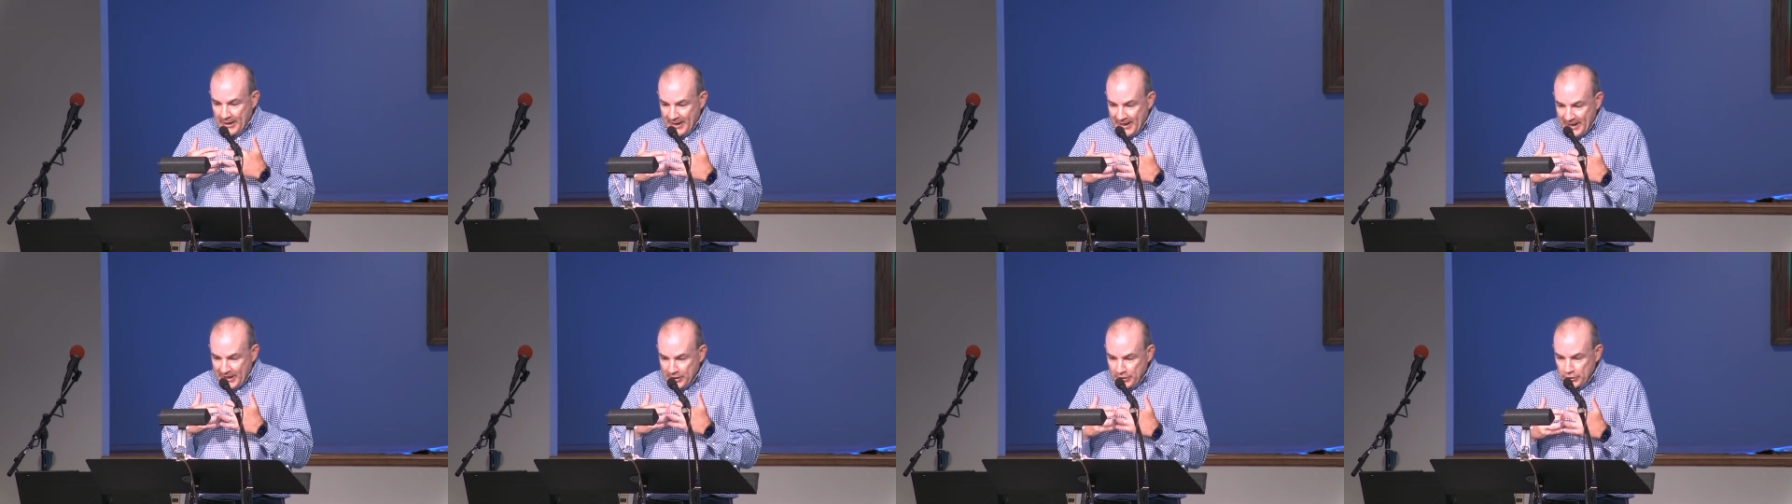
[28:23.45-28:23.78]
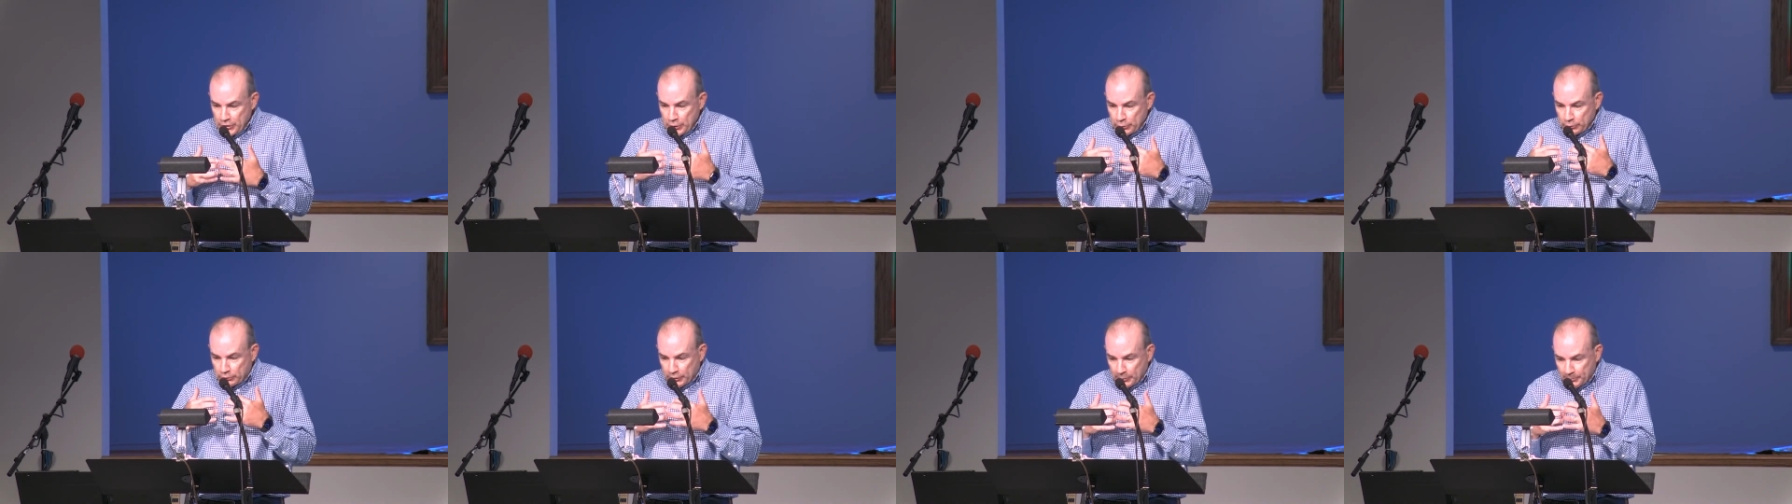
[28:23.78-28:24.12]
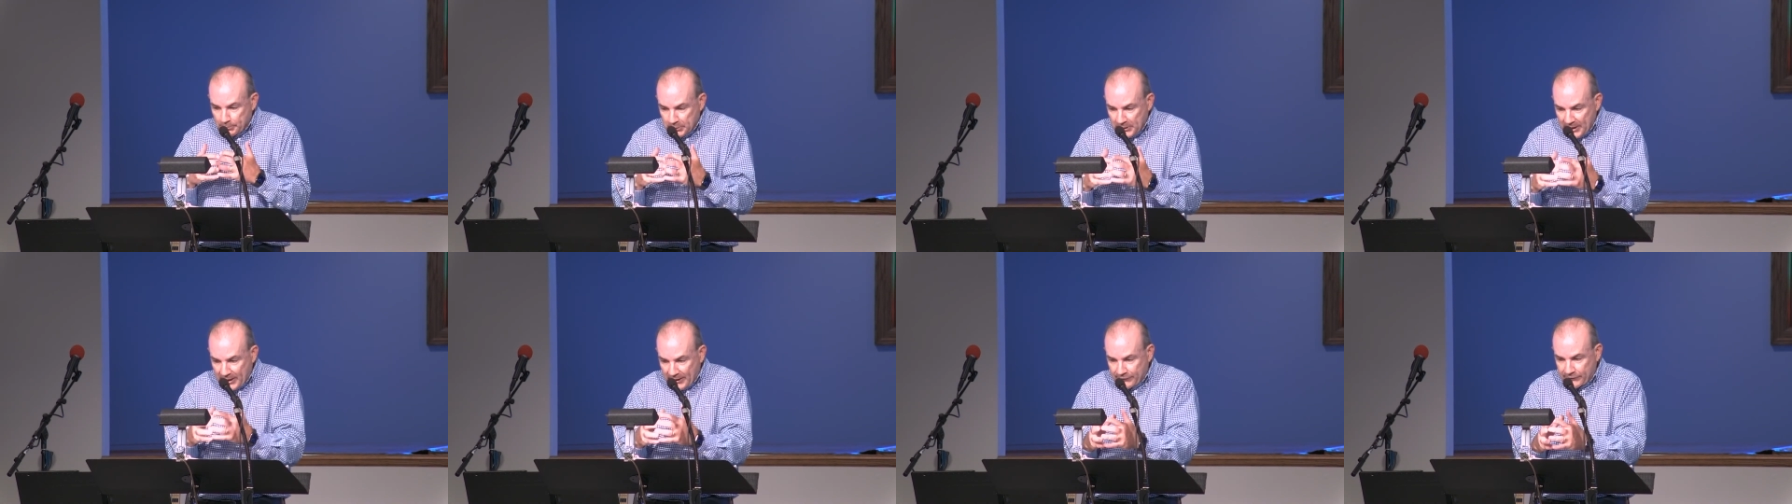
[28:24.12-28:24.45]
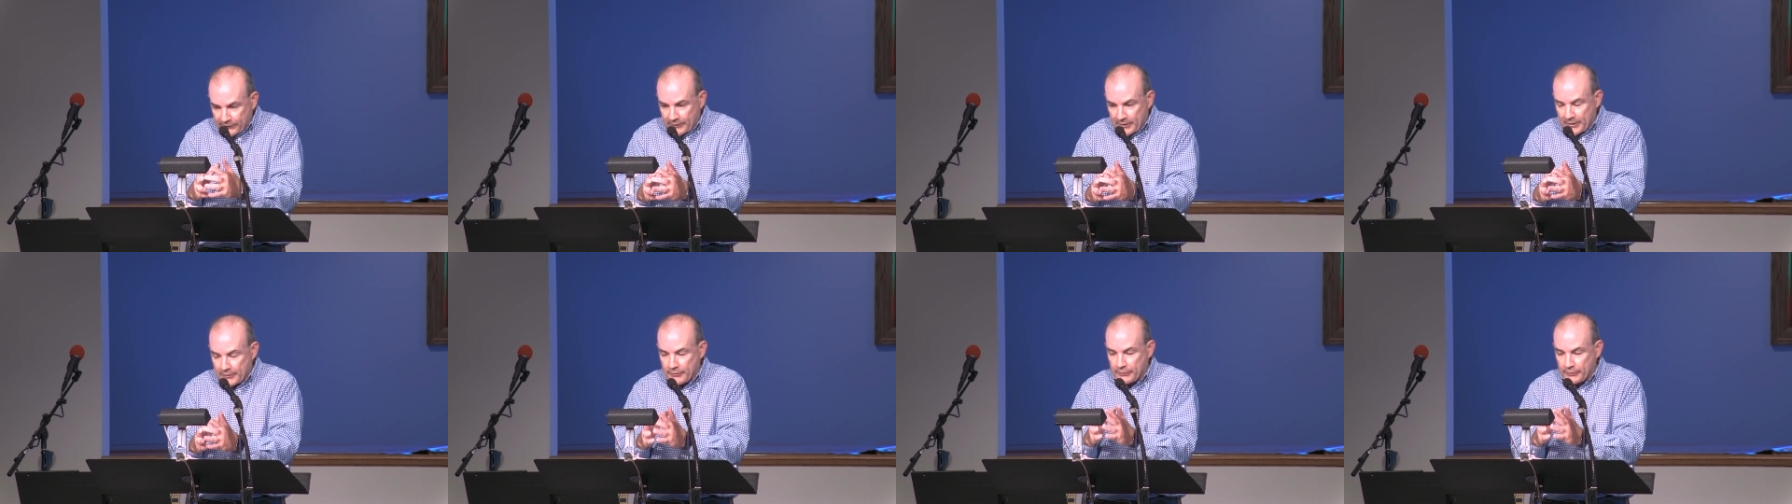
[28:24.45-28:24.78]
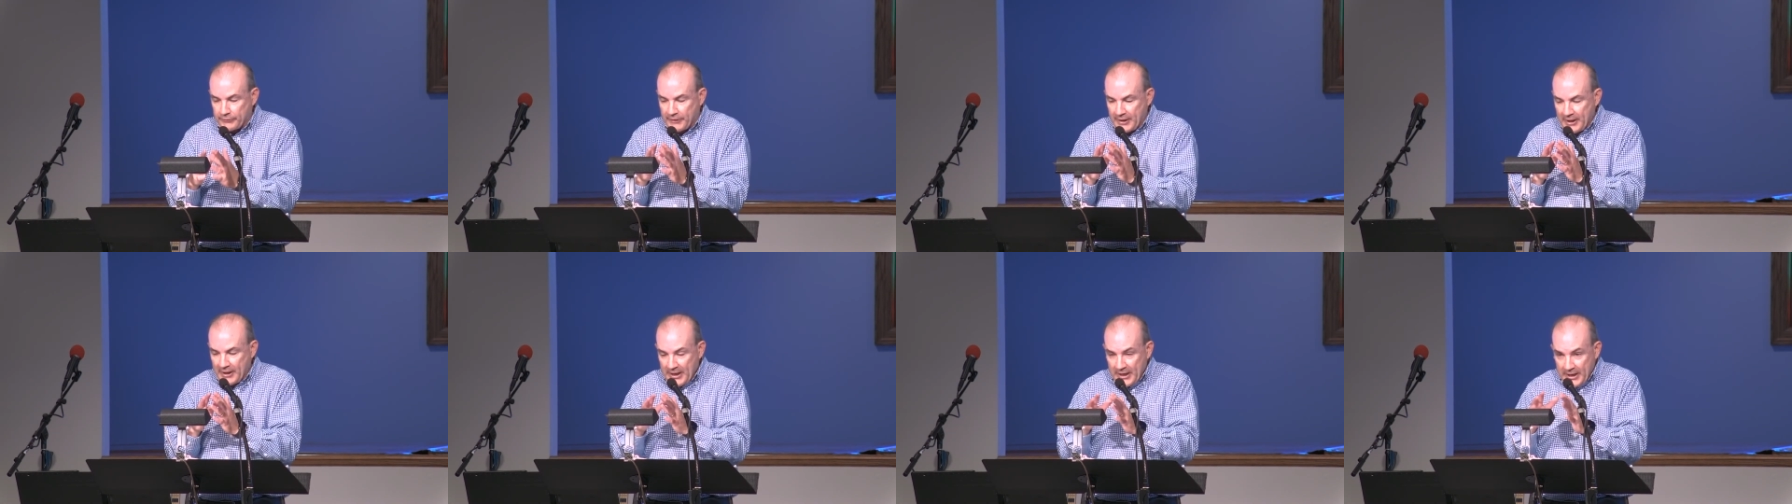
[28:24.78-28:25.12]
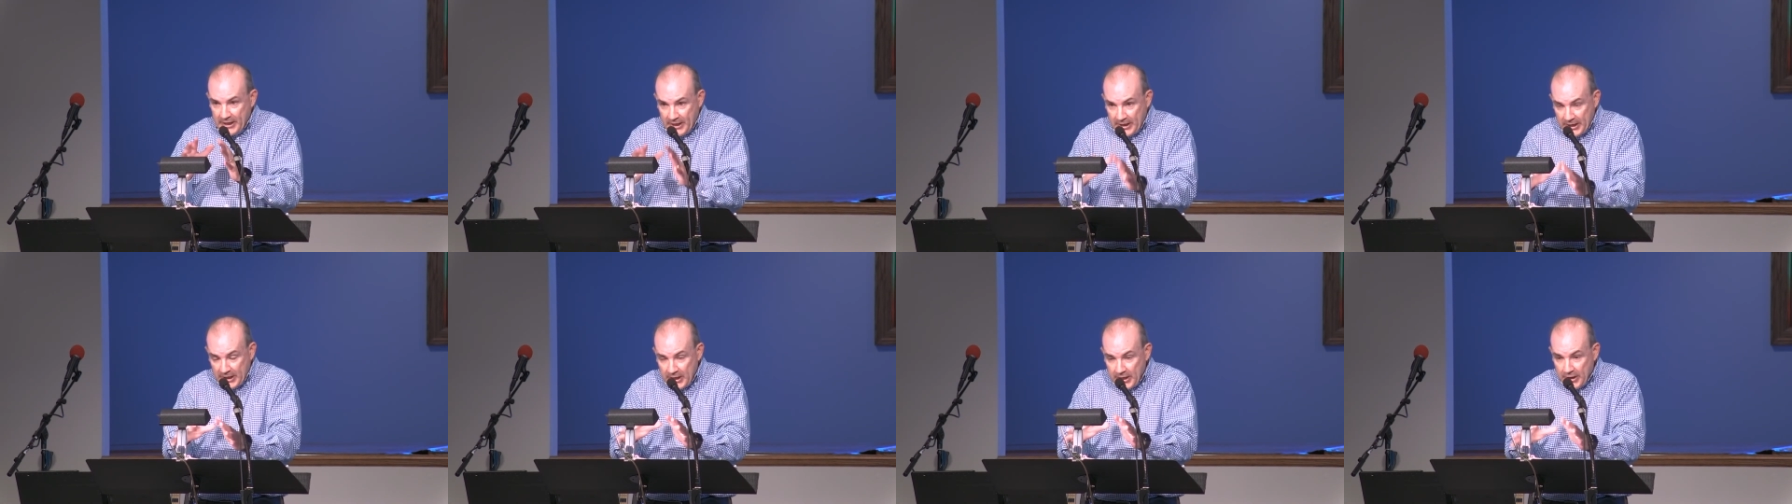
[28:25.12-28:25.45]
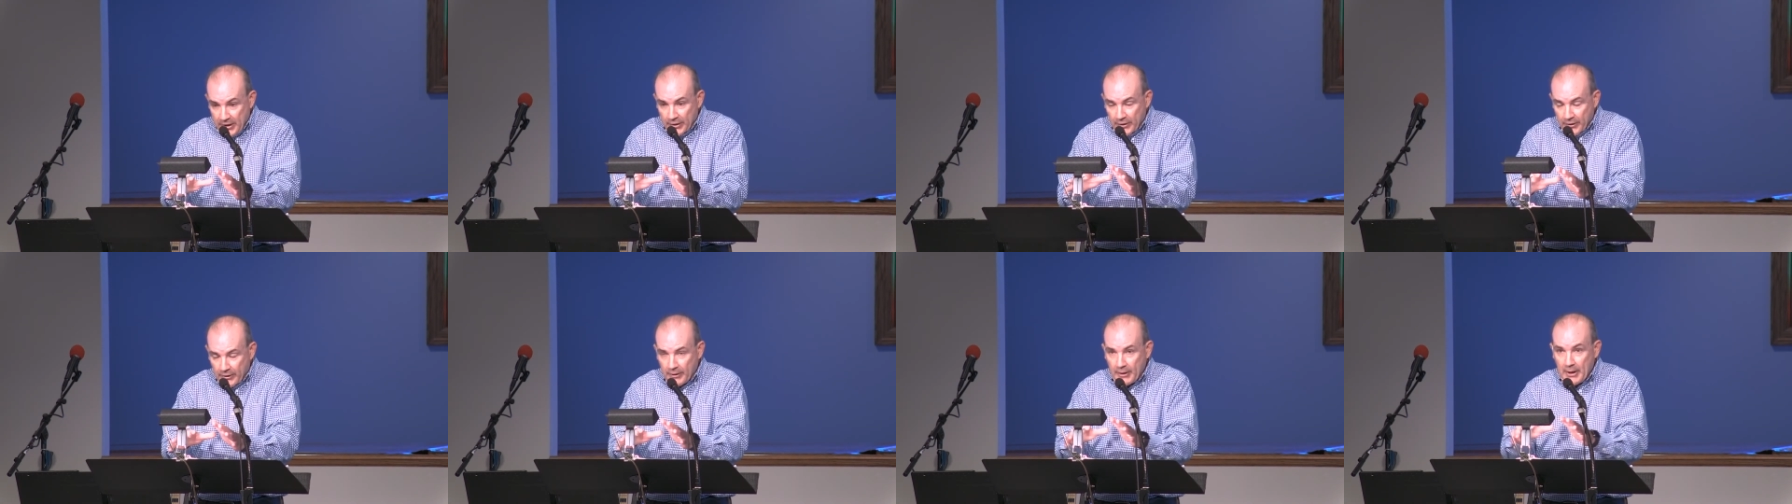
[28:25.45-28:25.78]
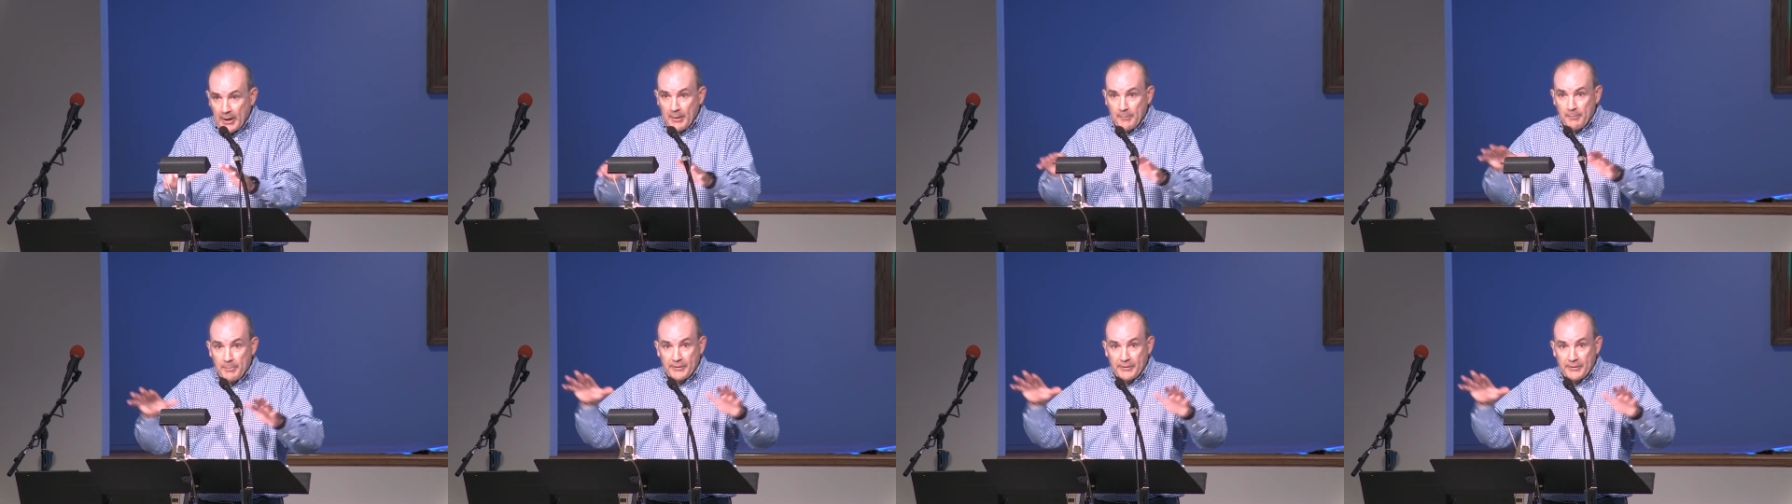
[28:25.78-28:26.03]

in you to bless others here,